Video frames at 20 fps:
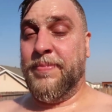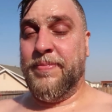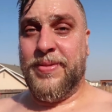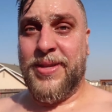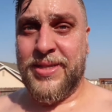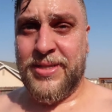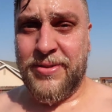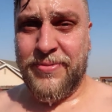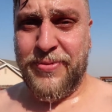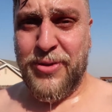
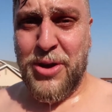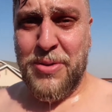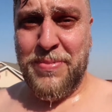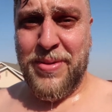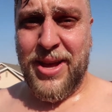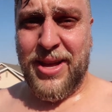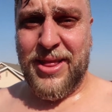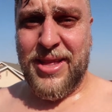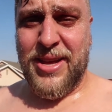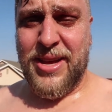Doesn't foam
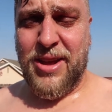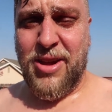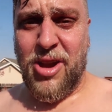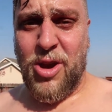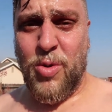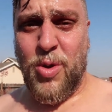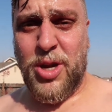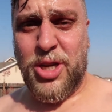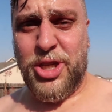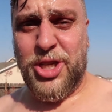like the car
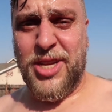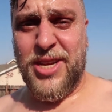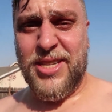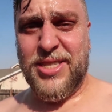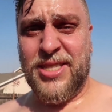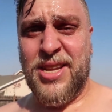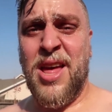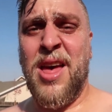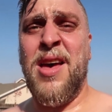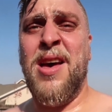wash
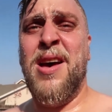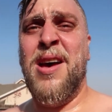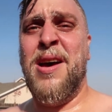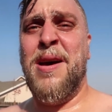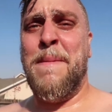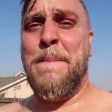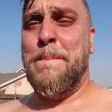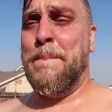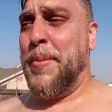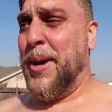does,
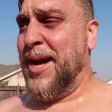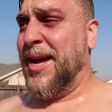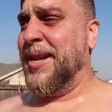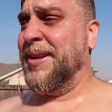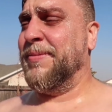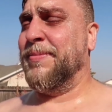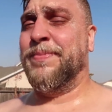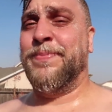but